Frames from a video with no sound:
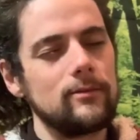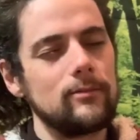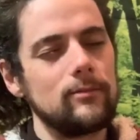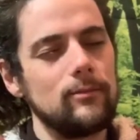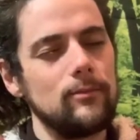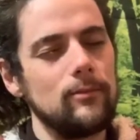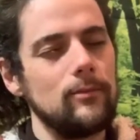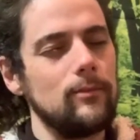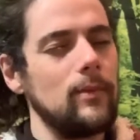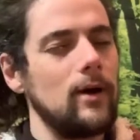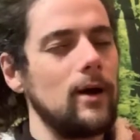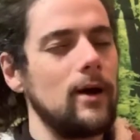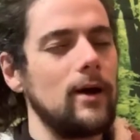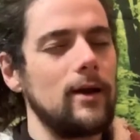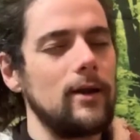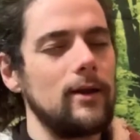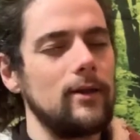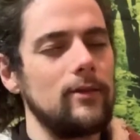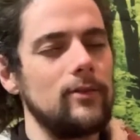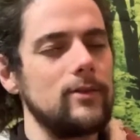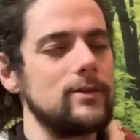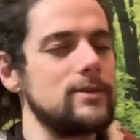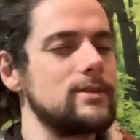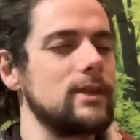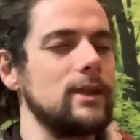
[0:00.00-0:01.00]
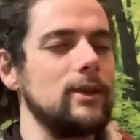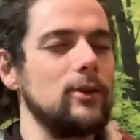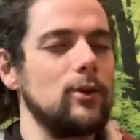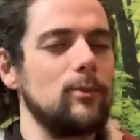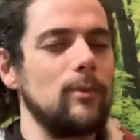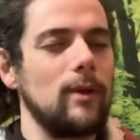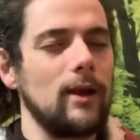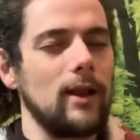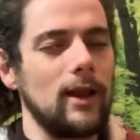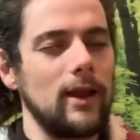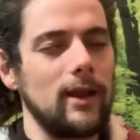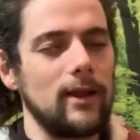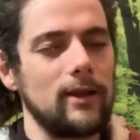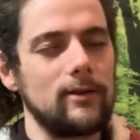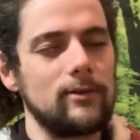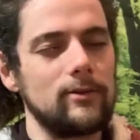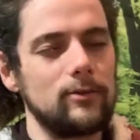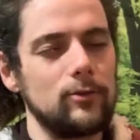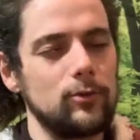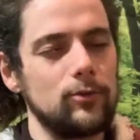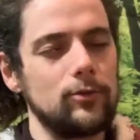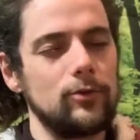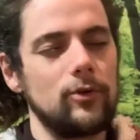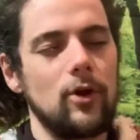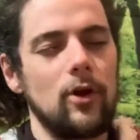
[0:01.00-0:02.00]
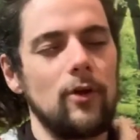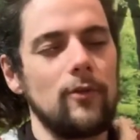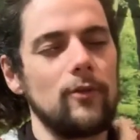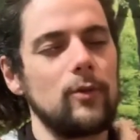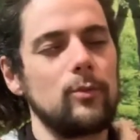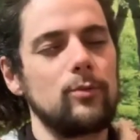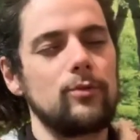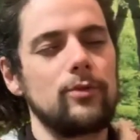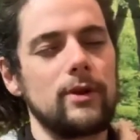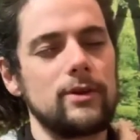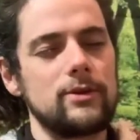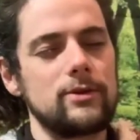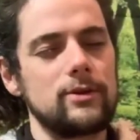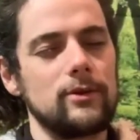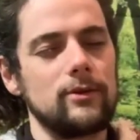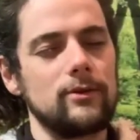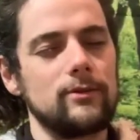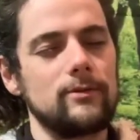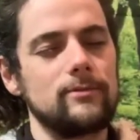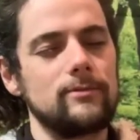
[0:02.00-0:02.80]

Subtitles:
the skin on my leg, or not the pressure?